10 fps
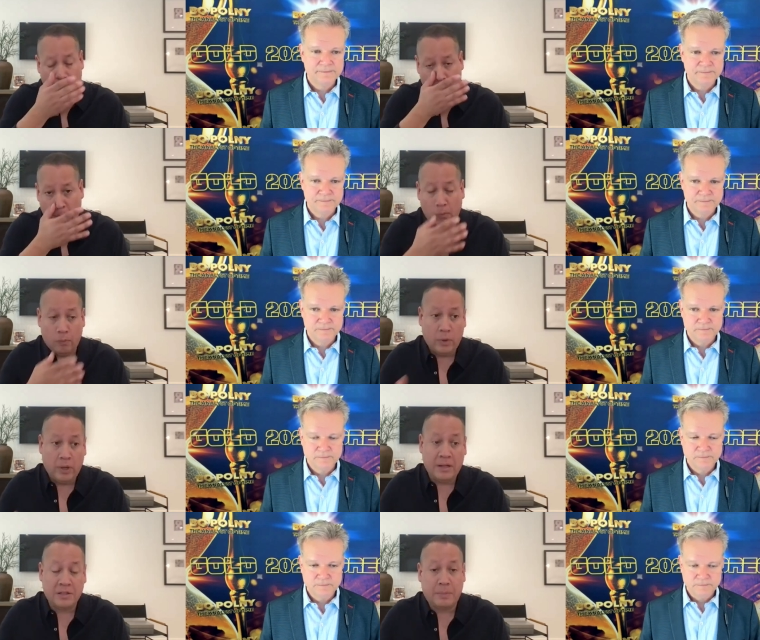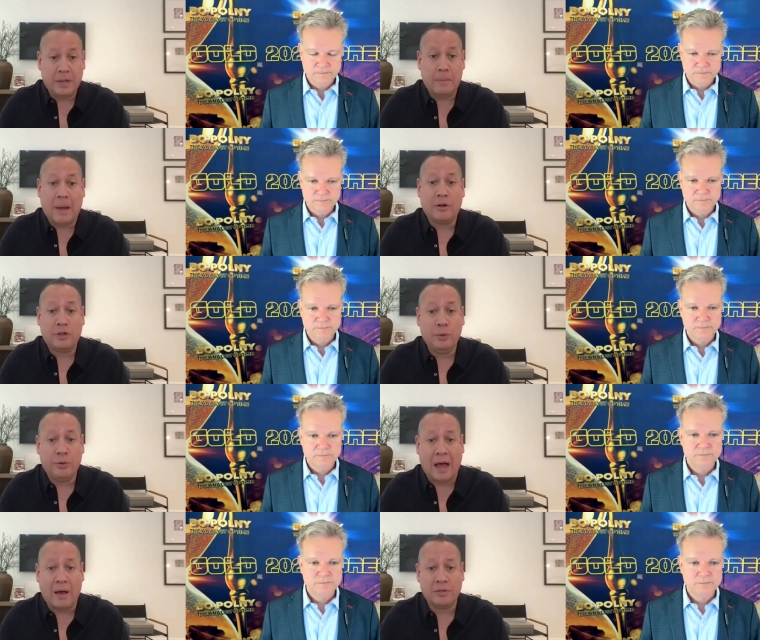Speaker 1: um, really has been about
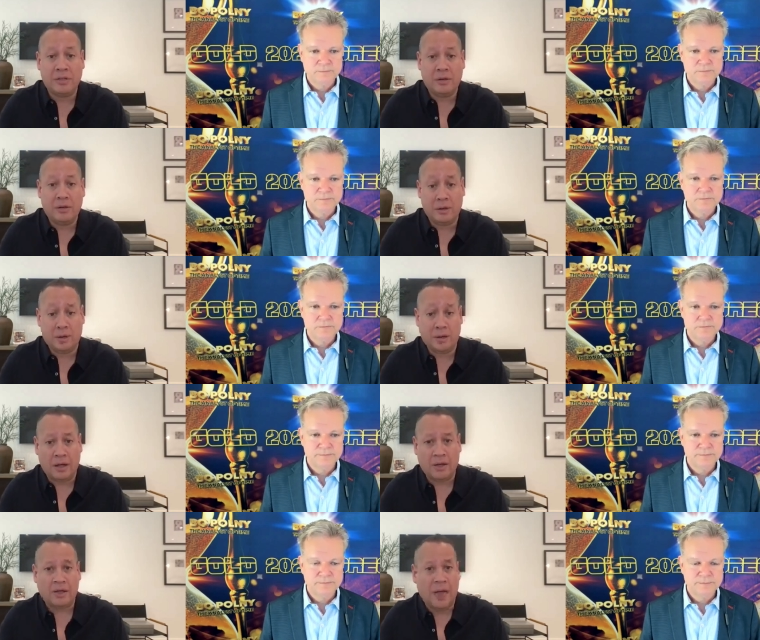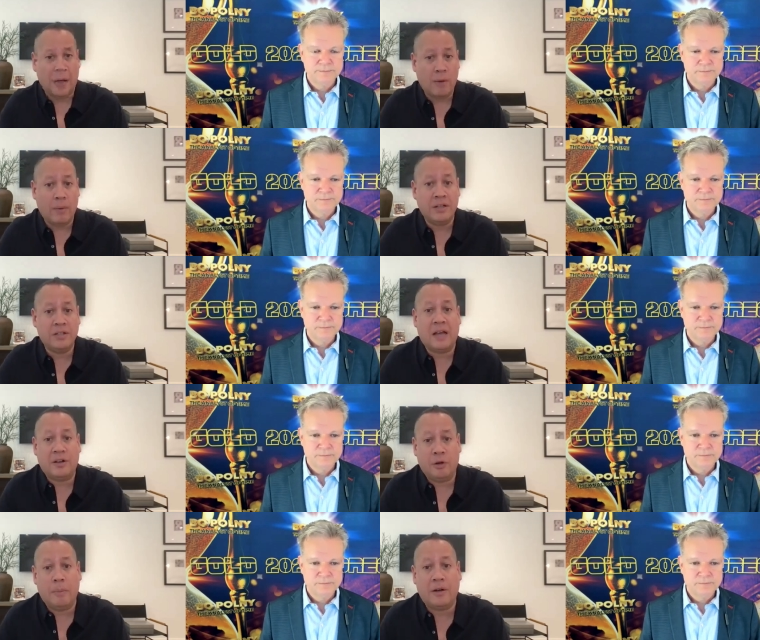2000 I, I think now I raised
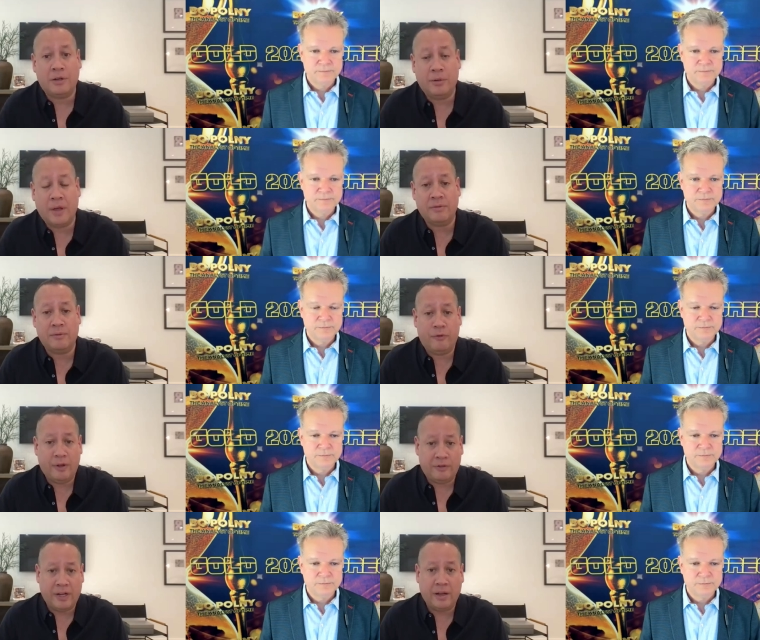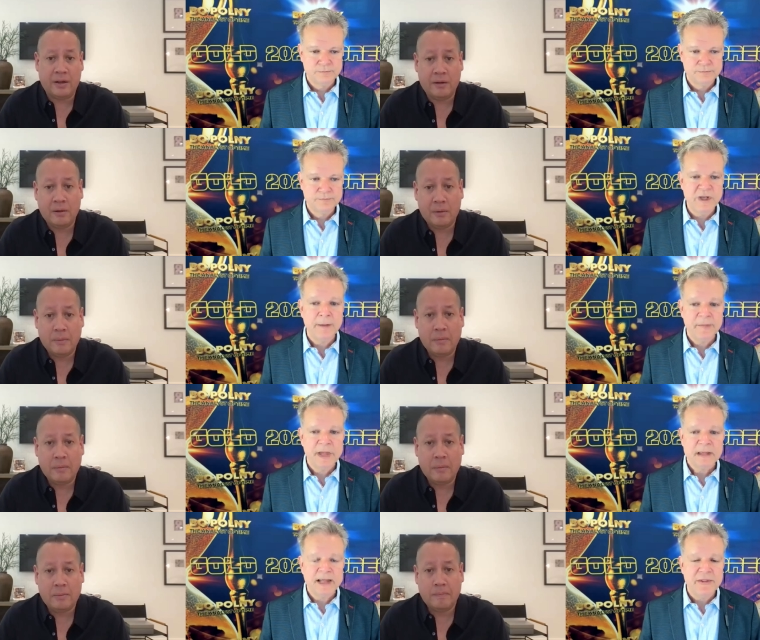that to about 2050
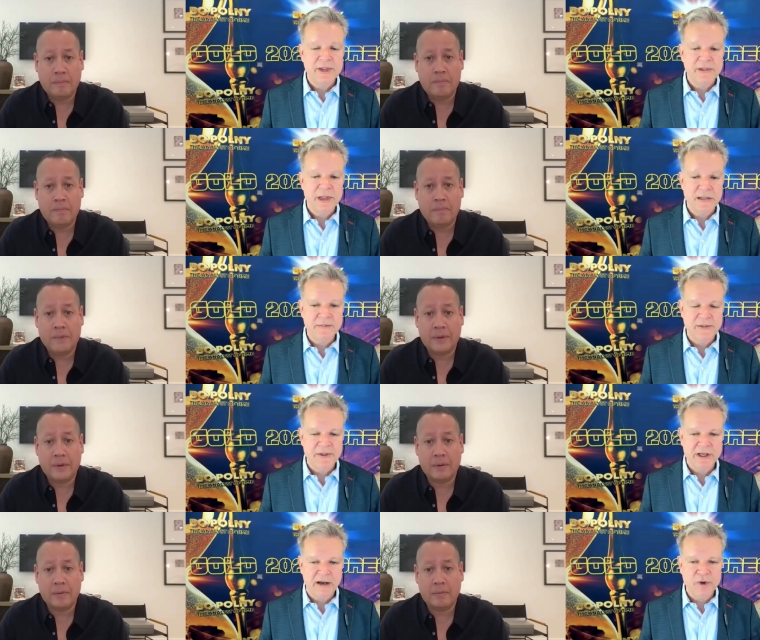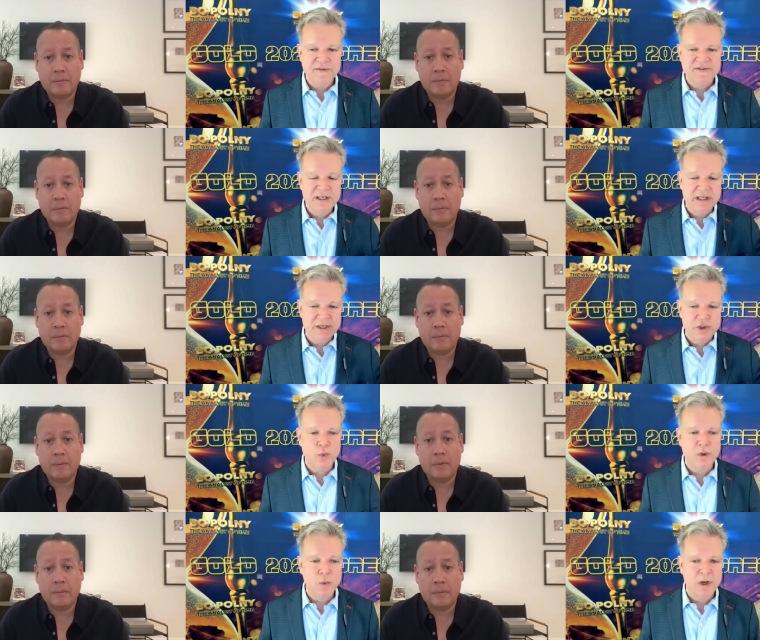
Speaker 2: yeah, yeah. They, I think we've seen it
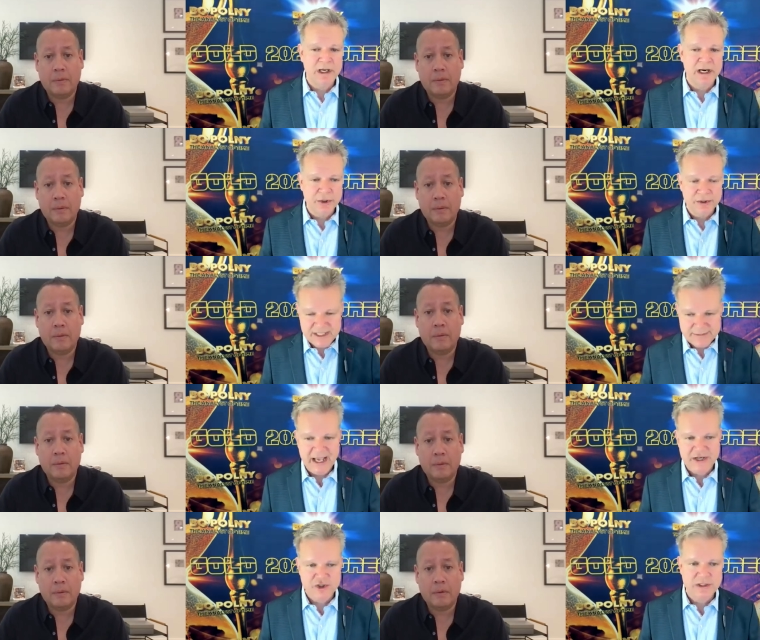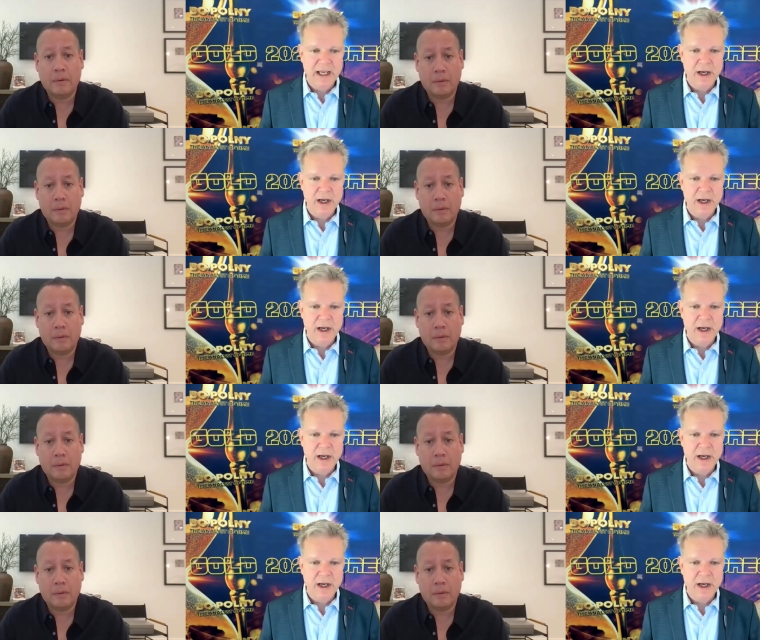hit 2100 and they smash